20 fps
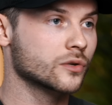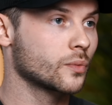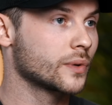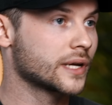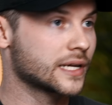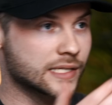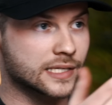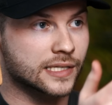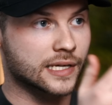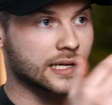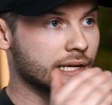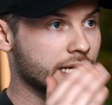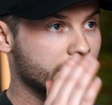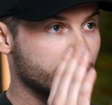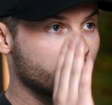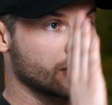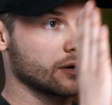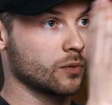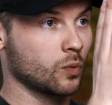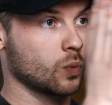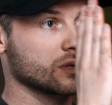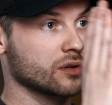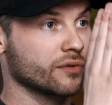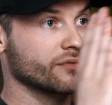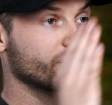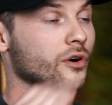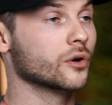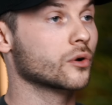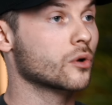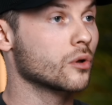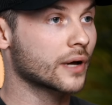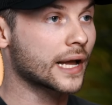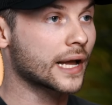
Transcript: So we could sit here with a vertical